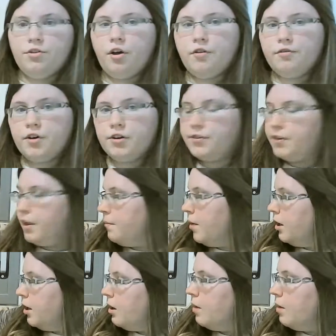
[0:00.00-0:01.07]
So first I
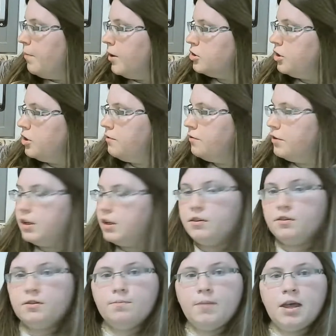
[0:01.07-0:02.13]
made a bunch of
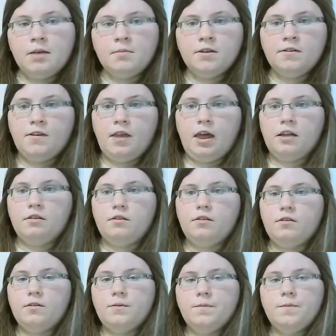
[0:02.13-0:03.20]
these baby
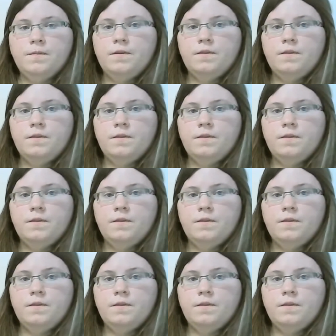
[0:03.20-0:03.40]
sets